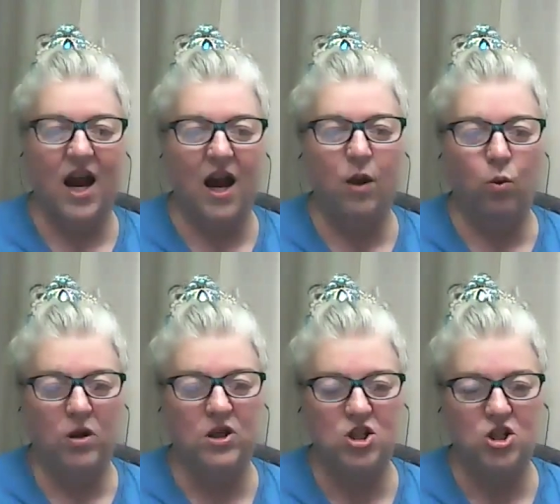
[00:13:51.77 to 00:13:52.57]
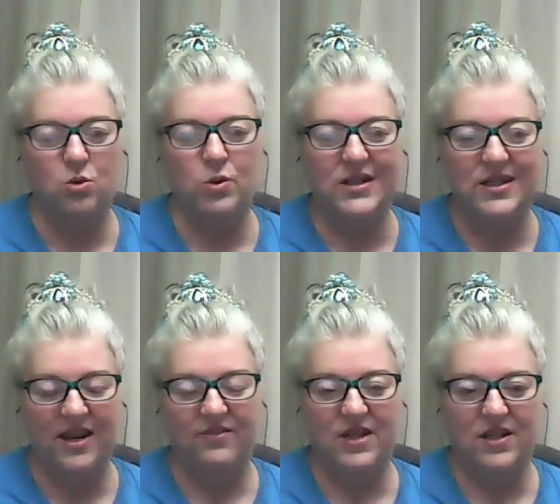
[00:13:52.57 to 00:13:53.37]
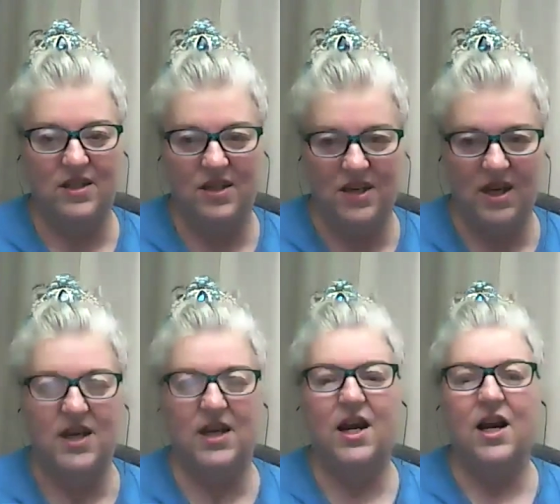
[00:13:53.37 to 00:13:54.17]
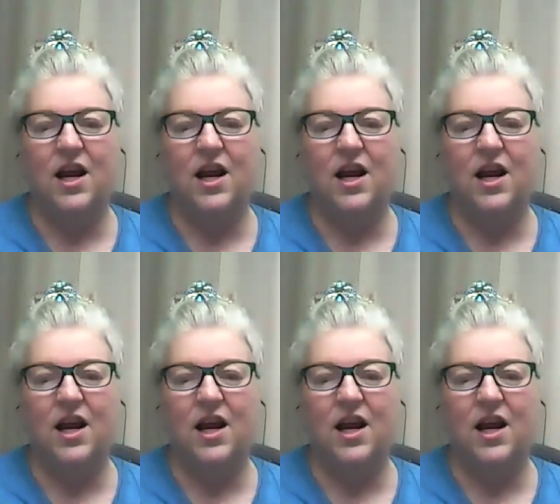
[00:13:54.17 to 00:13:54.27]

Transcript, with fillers: I want to do what David did,